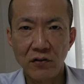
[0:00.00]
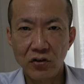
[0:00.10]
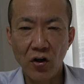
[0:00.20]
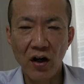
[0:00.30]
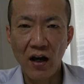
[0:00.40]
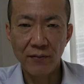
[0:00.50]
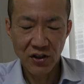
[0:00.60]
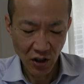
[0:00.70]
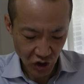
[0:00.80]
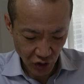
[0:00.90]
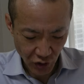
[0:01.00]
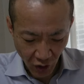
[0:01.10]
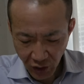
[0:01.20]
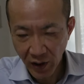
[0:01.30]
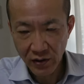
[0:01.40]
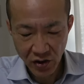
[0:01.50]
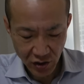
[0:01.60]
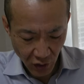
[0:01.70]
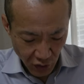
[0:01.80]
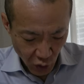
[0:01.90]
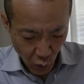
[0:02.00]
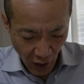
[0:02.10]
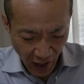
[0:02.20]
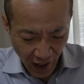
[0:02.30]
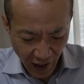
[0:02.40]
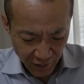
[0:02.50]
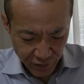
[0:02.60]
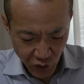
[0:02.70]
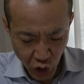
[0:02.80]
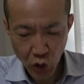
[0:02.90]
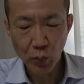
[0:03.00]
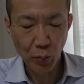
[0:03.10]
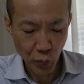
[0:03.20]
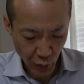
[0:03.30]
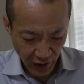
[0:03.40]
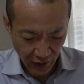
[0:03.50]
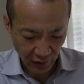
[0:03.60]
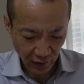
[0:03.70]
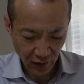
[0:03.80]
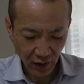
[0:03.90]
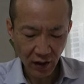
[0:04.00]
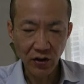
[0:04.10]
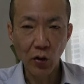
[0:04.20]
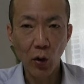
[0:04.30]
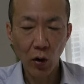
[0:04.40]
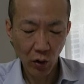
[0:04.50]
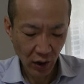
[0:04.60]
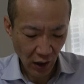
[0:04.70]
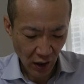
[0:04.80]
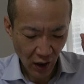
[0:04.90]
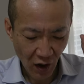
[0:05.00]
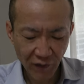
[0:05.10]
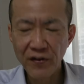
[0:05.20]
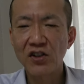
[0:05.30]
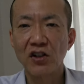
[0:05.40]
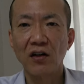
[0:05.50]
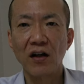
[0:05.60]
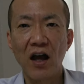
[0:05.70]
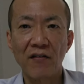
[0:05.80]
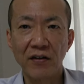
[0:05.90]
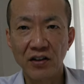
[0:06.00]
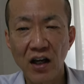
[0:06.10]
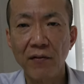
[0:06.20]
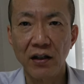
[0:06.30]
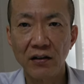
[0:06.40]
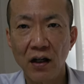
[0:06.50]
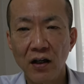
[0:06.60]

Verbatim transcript: don't have such documents, so you have to bring your official affidavit